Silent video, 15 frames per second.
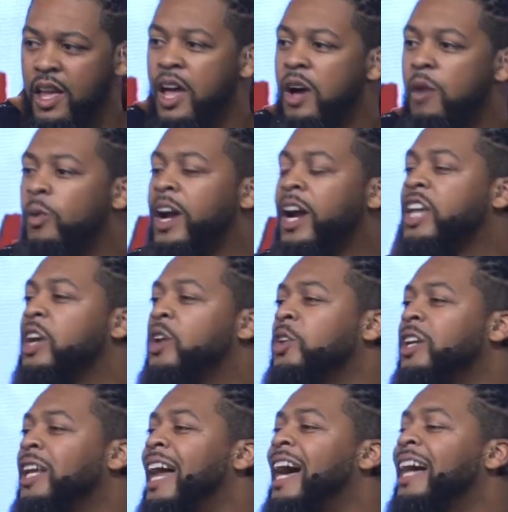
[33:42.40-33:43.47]
We are
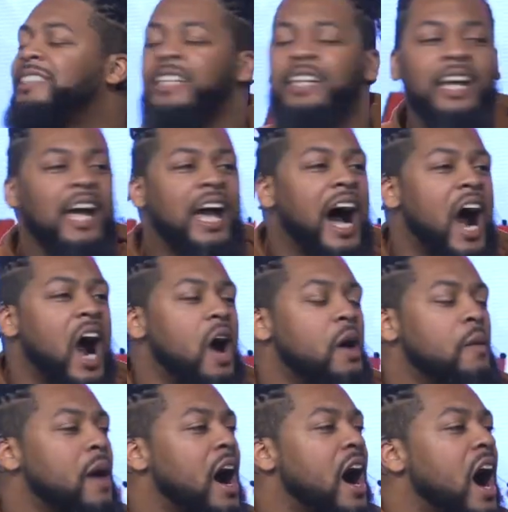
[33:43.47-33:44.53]
utilizing our,
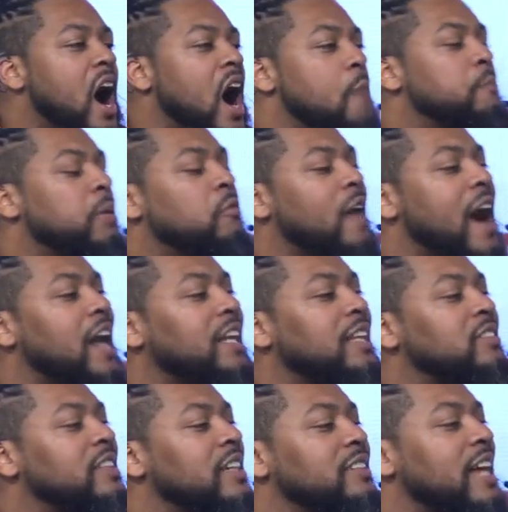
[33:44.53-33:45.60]
our, our
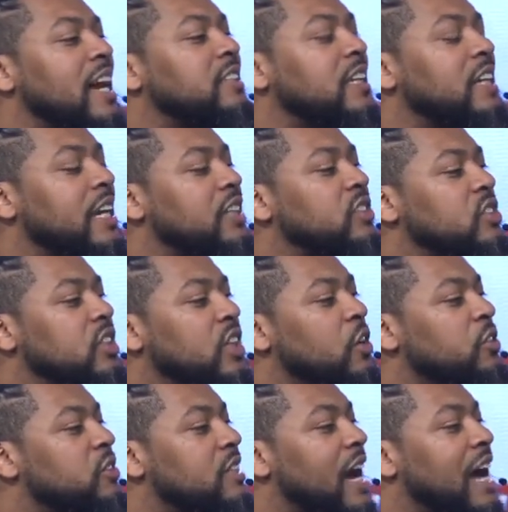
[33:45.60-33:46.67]
paralysis as an
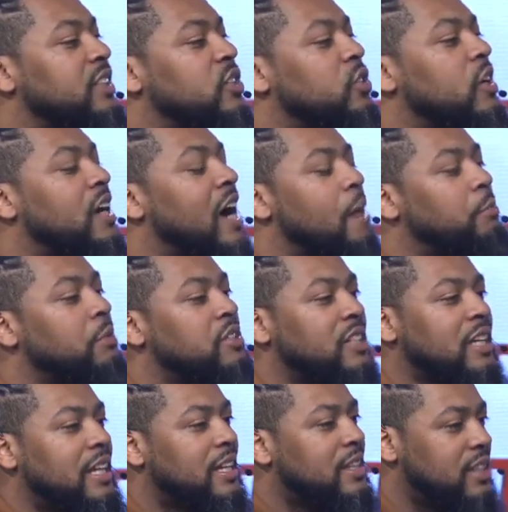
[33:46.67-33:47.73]
excuse not to accomplish
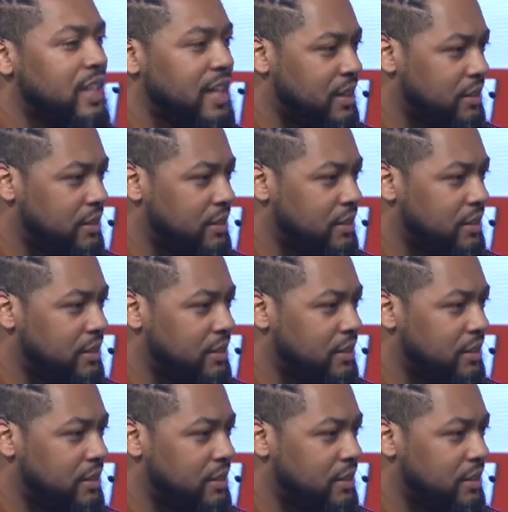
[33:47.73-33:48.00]
anything.